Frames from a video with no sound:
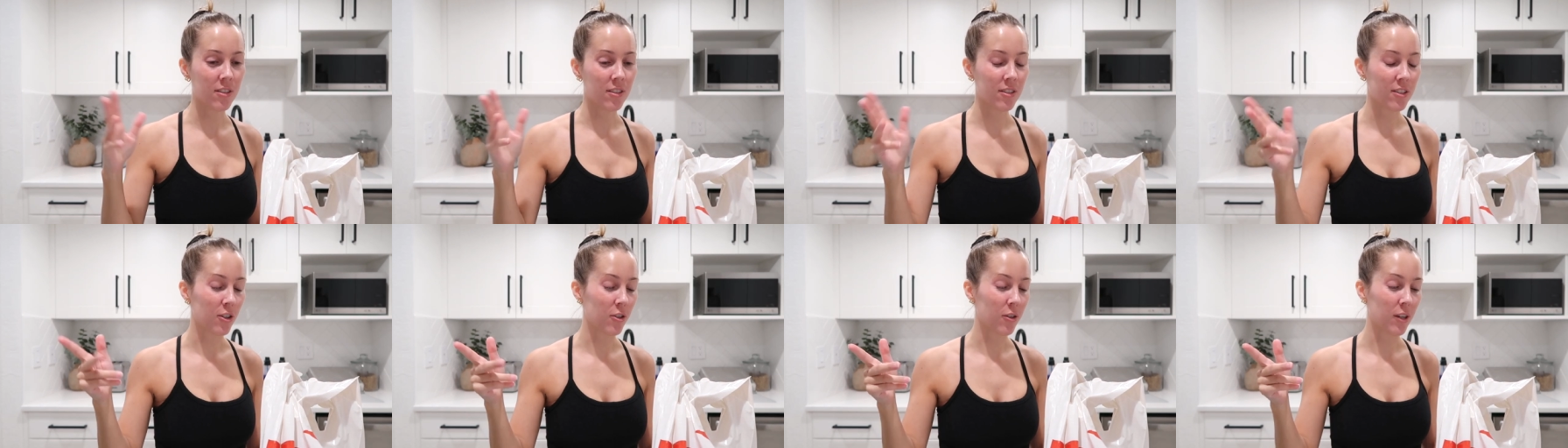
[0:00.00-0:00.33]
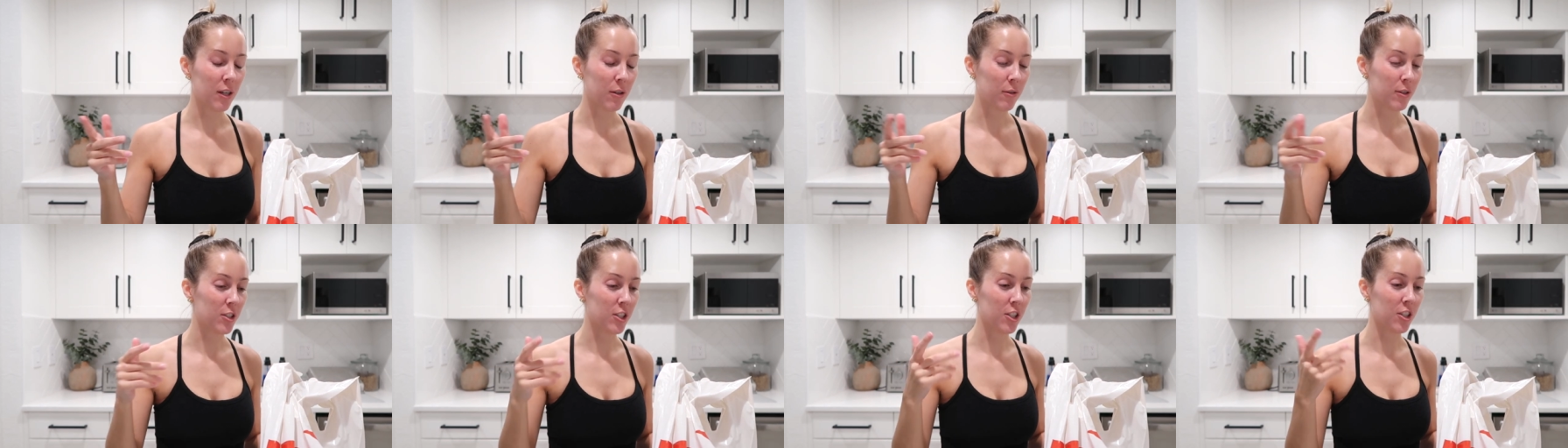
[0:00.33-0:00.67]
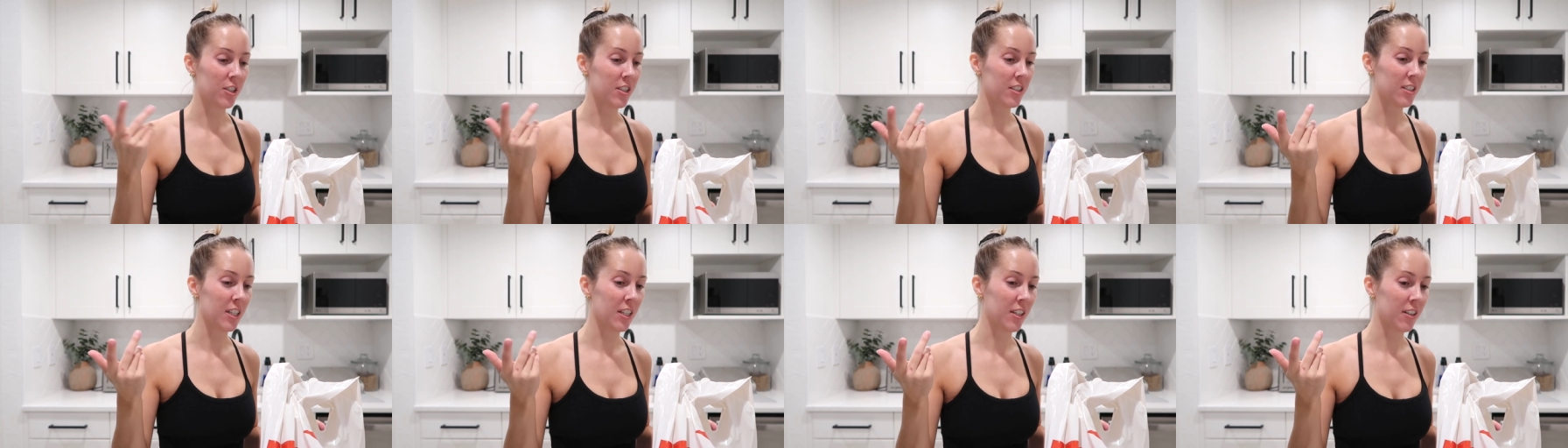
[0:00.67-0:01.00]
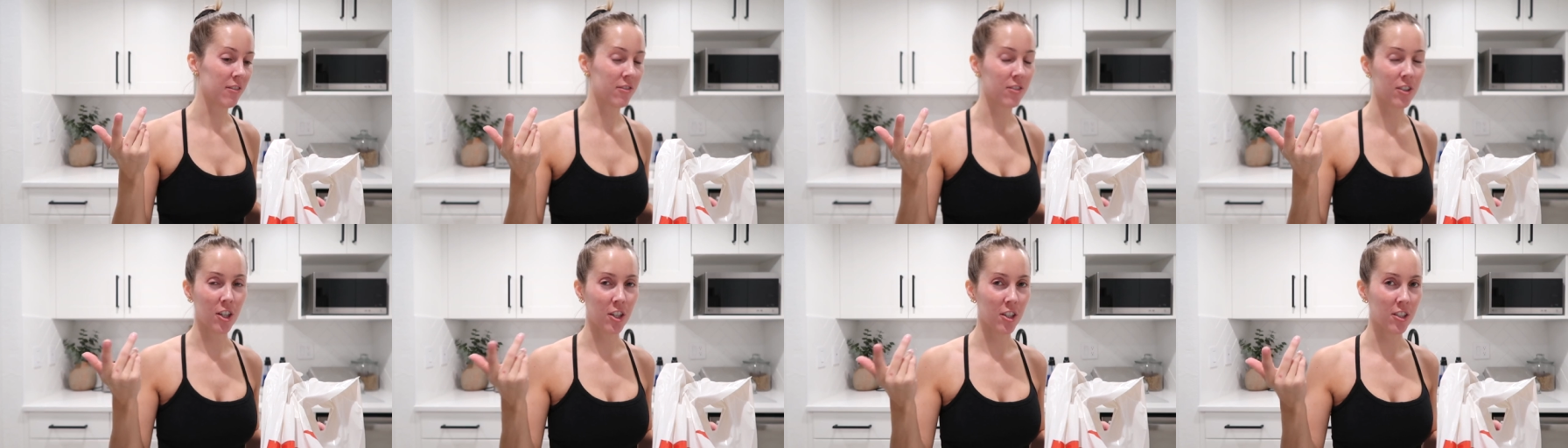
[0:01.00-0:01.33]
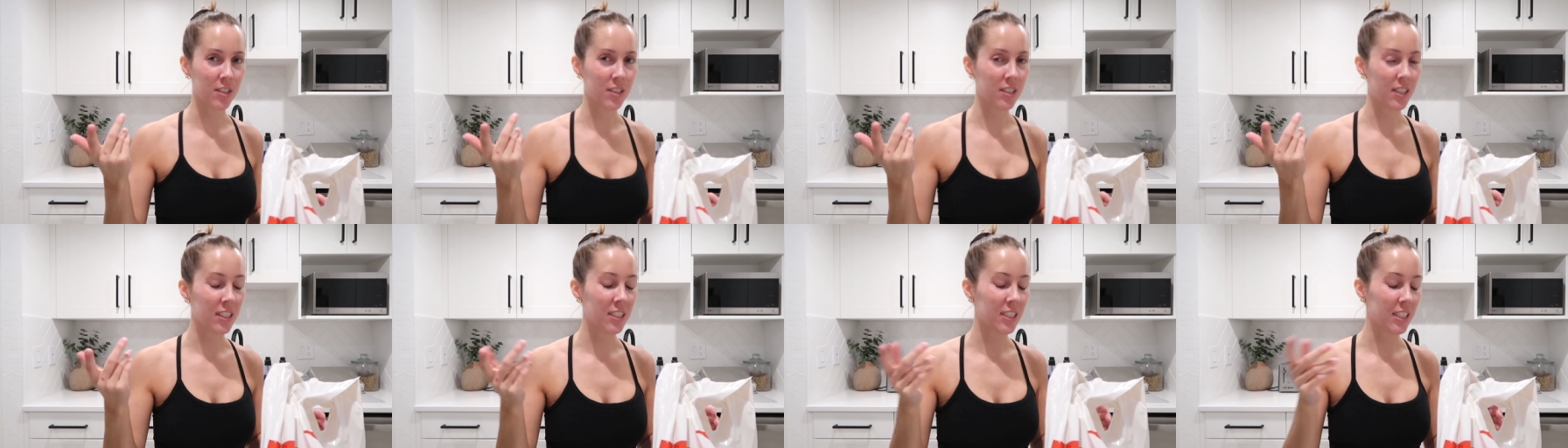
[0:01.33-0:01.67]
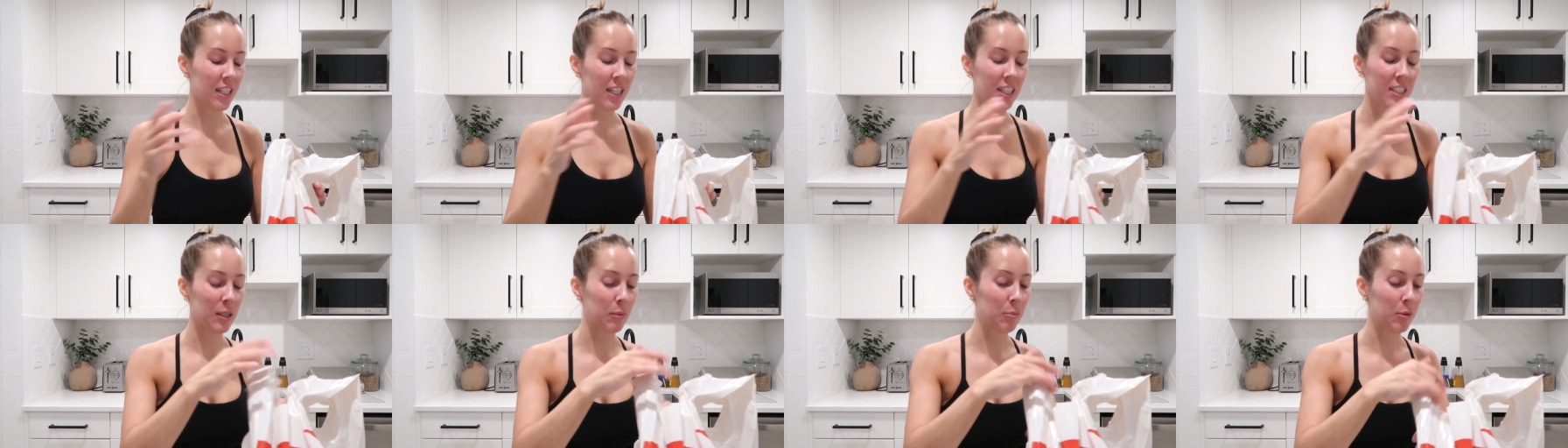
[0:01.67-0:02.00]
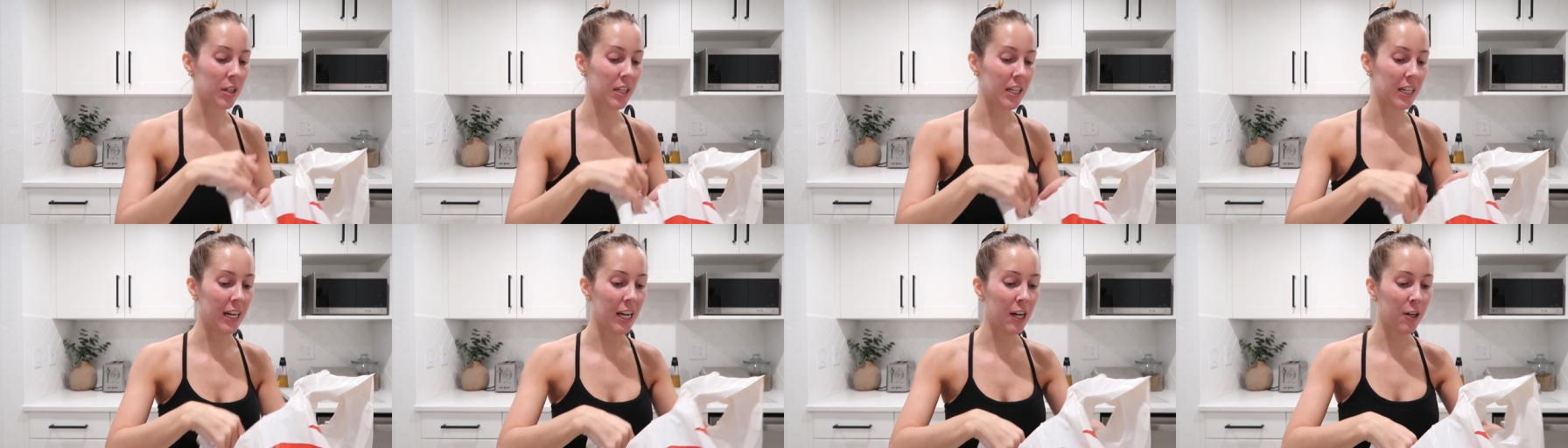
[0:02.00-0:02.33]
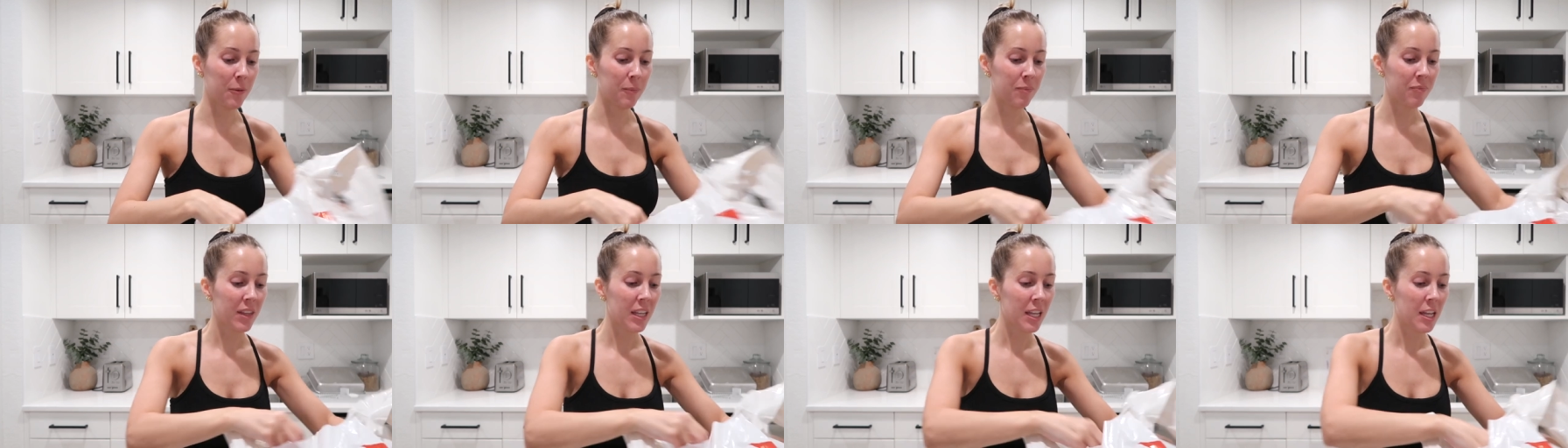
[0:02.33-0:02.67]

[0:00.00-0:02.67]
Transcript: So I returned a ton of curtains that didn't end up working out.